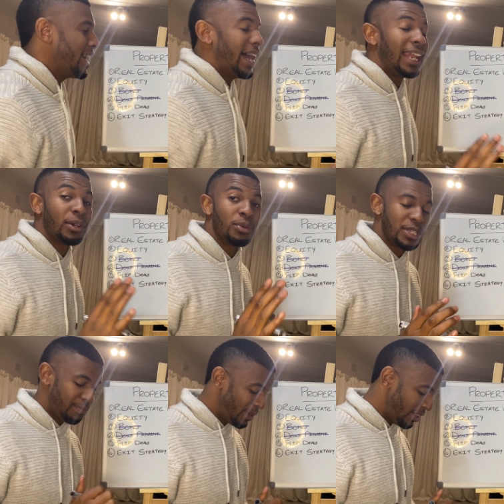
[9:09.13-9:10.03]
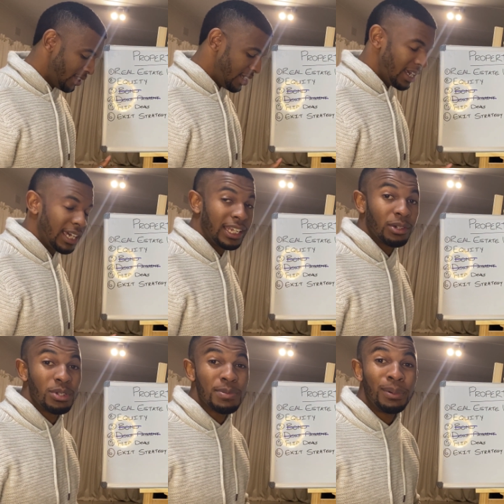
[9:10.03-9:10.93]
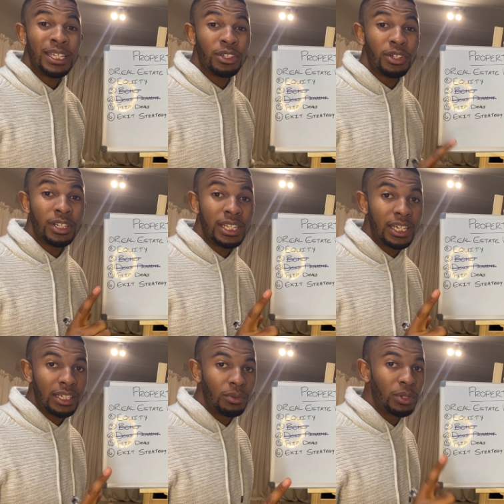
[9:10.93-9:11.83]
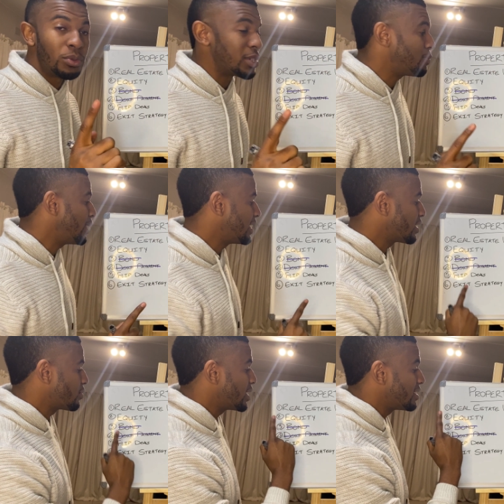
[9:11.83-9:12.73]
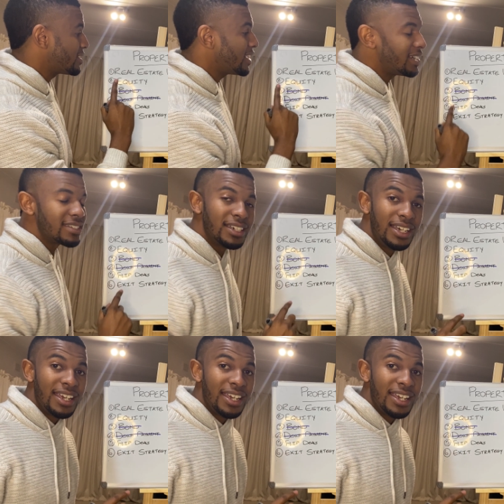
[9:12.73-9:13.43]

And like we explained earlier when we were explaining real estate,